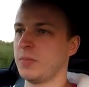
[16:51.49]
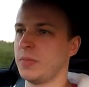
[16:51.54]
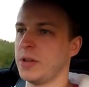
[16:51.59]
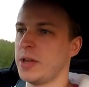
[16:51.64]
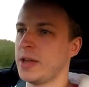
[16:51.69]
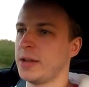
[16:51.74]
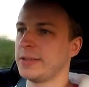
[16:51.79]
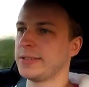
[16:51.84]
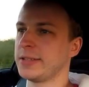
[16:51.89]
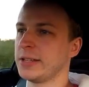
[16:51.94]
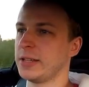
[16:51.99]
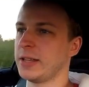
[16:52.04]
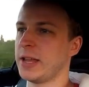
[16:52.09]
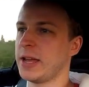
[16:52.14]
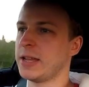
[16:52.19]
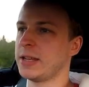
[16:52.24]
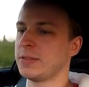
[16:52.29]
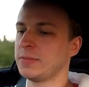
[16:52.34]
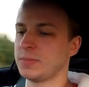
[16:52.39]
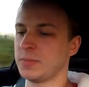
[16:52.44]
But yeah, until
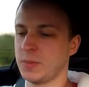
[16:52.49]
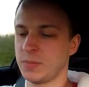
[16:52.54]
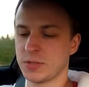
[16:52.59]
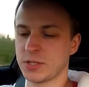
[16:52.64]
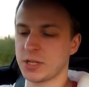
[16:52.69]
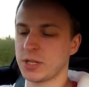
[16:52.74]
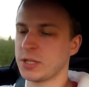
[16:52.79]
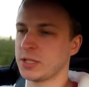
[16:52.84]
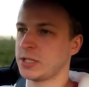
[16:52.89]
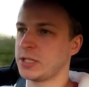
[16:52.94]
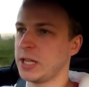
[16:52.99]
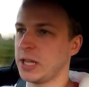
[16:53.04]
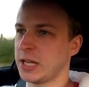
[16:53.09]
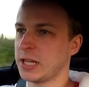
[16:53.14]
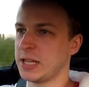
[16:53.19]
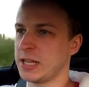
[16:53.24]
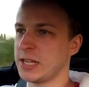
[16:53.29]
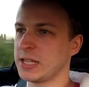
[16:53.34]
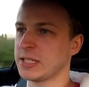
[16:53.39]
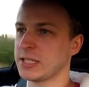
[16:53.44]
then, I'm just going to stick
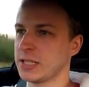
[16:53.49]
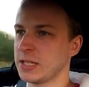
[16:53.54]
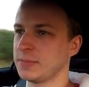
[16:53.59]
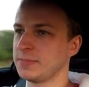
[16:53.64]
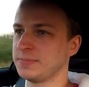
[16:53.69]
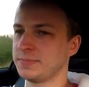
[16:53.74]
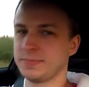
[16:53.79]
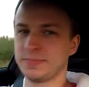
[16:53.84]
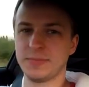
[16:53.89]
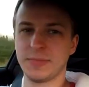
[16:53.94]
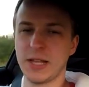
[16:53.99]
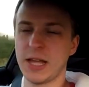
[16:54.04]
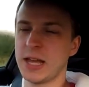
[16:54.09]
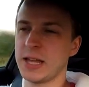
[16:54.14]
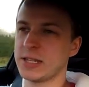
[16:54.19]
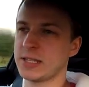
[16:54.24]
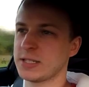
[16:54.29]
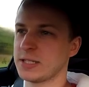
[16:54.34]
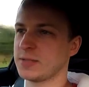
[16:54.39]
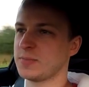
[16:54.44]
in this
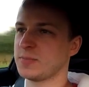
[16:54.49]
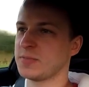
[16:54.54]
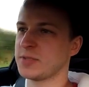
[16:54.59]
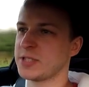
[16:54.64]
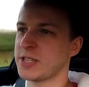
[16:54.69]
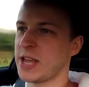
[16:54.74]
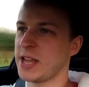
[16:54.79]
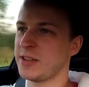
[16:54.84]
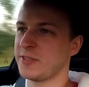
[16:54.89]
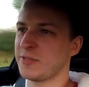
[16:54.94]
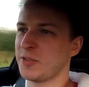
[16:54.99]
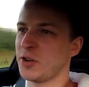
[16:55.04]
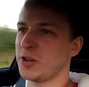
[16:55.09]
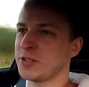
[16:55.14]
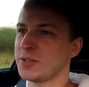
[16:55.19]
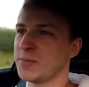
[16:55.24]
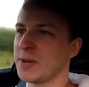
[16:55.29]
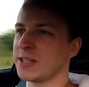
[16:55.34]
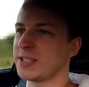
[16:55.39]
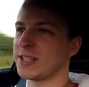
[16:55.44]
nice, safe,
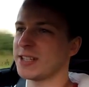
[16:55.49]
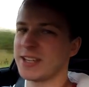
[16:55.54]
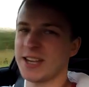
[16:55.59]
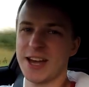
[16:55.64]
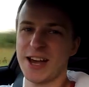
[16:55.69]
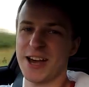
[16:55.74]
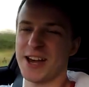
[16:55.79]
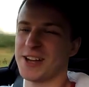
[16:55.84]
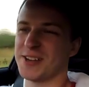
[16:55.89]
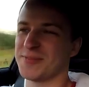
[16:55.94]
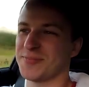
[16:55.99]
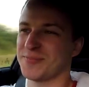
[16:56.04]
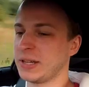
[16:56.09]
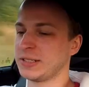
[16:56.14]
automatic car.